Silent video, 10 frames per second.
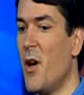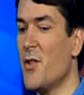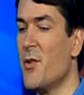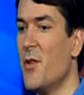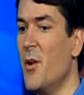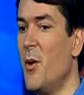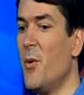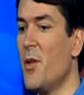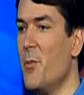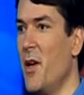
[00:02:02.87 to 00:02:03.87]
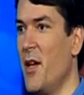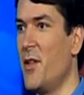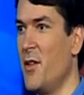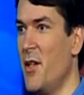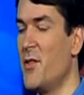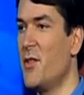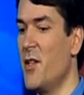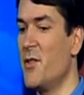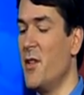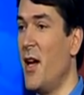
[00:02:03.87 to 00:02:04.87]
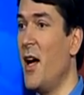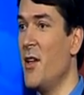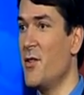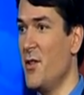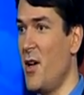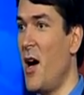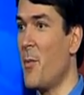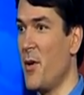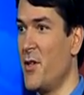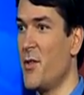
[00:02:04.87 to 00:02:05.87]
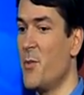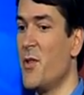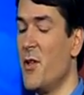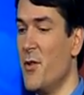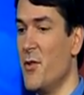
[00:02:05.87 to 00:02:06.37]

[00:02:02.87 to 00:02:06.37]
also the only bank in the United States that has an operating subsidiary.